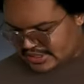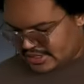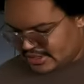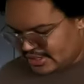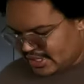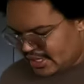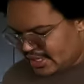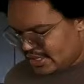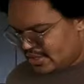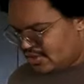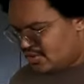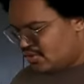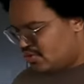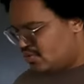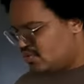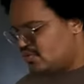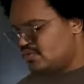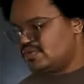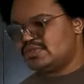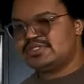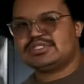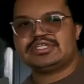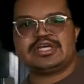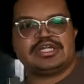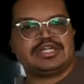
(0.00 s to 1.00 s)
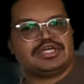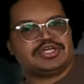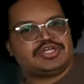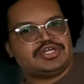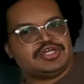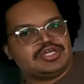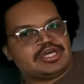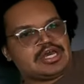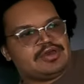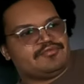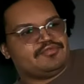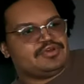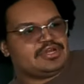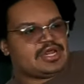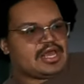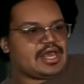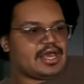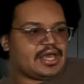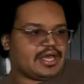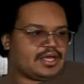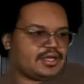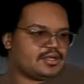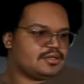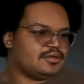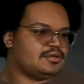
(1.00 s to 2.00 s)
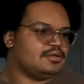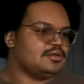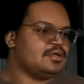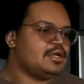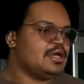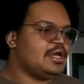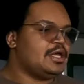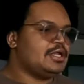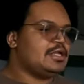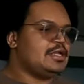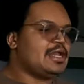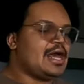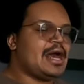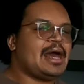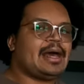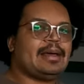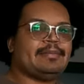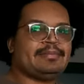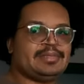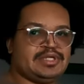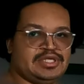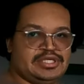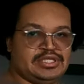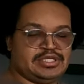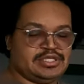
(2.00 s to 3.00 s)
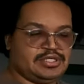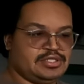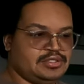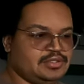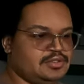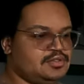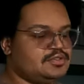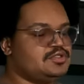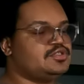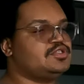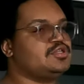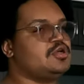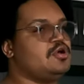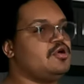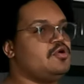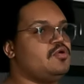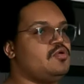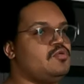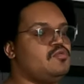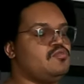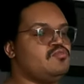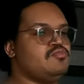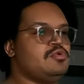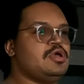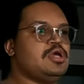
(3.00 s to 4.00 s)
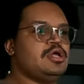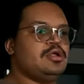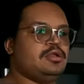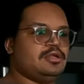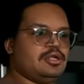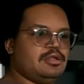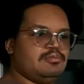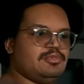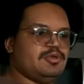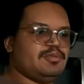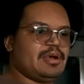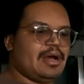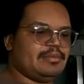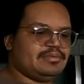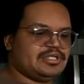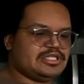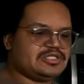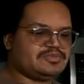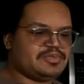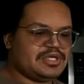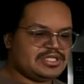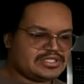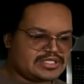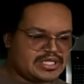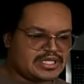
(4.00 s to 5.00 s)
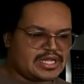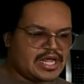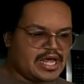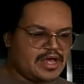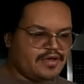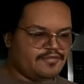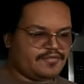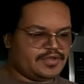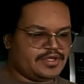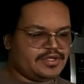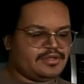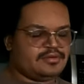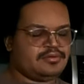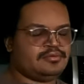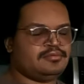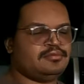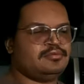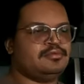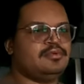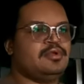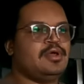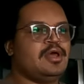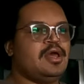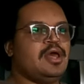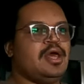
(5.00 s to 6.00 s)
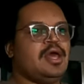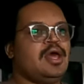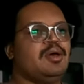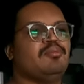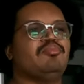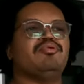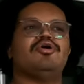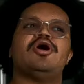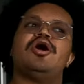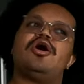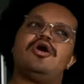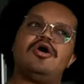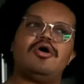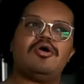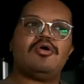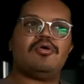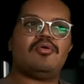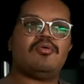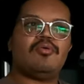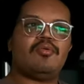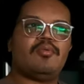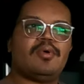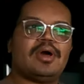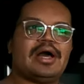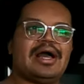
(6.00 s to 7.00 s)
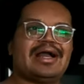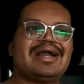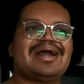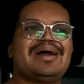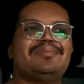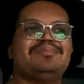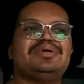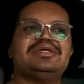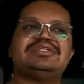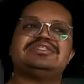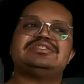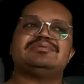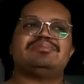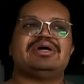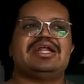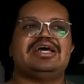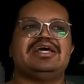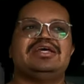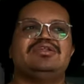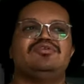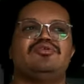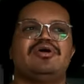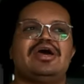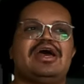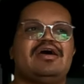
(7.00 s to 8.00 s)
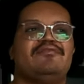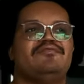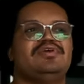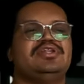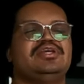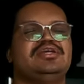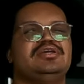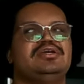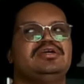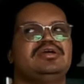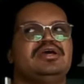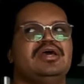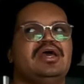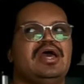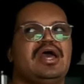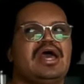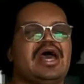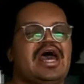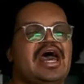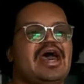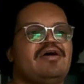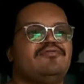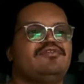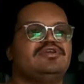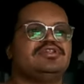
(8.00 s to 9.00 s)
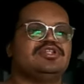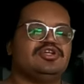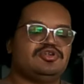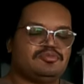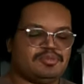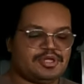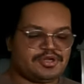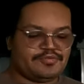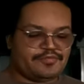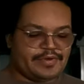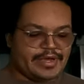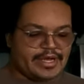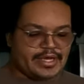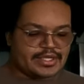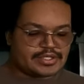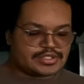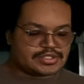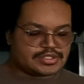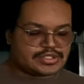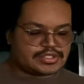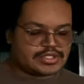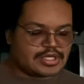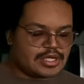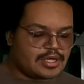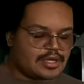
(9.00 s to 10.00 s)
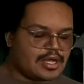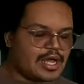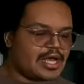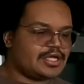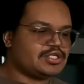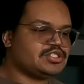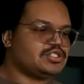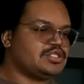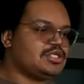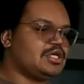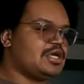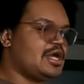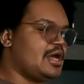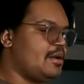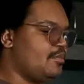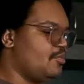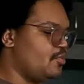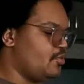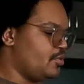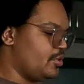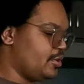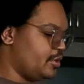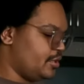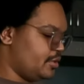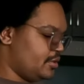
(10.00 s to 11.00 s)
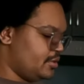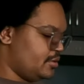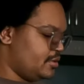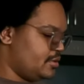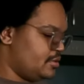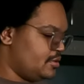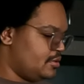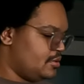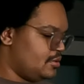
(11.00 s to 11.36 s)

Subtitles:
Like, who's going to cook every day? Not me. So let me pop this pizza in the oven. Bro, I got pizza, but I don't have any. I have a little bit of ranch. I should have got more.